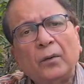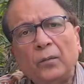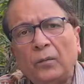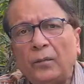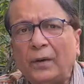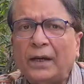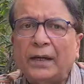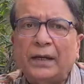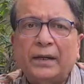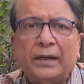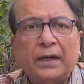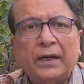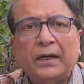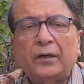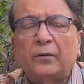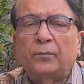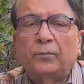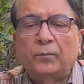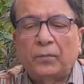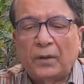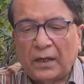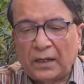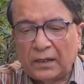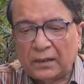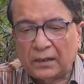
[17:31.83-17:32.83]
where great
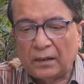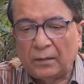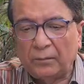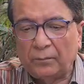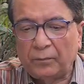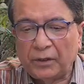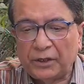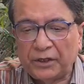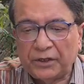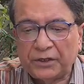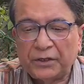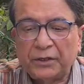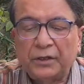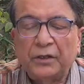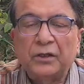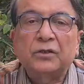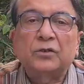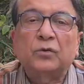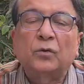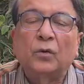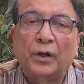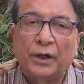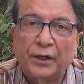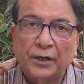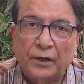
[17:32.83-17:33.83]
power competition
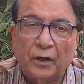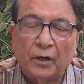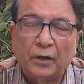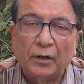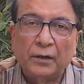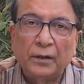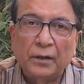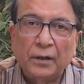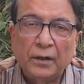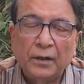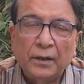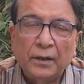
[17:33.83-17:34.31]
is going on.